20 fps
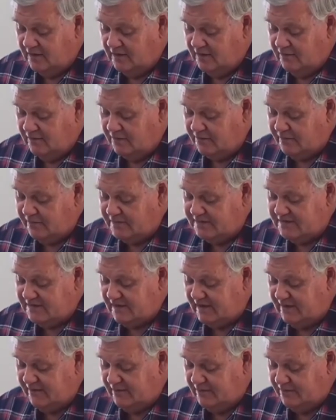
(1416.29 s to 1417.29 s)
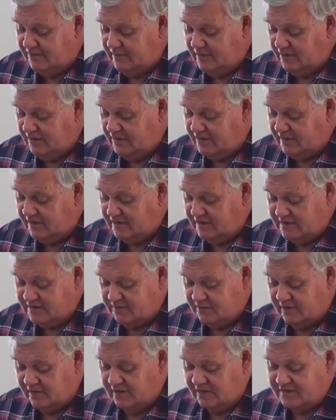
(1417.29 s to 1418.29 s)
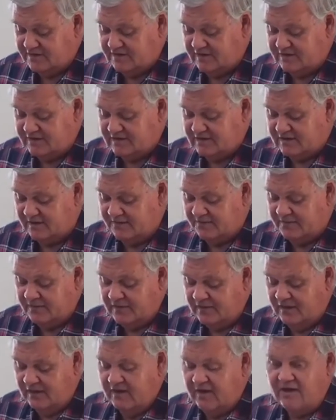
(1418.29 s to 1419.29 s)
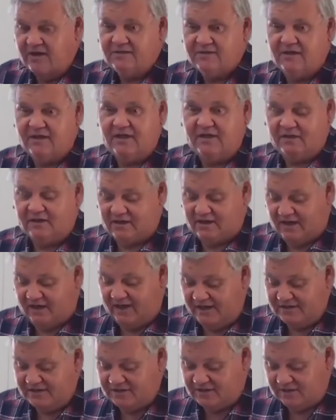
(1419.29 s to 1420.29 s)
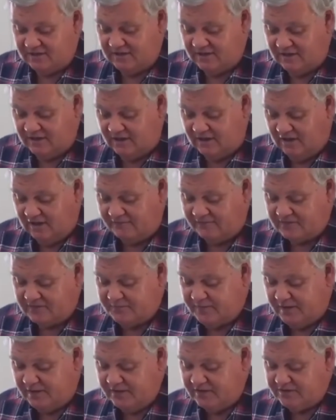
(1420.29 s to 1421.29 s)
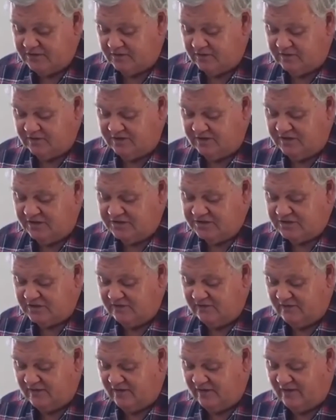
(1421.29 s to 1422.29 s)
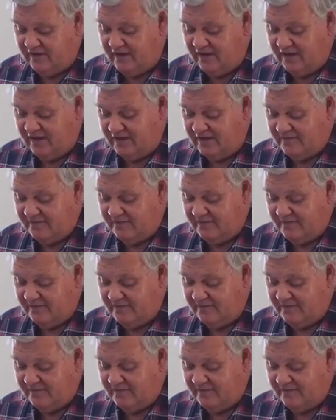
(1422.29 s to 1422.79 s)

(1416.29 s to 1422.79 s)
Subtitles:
What we see when we look at this world system is an indication of the spiritual condition of our heart.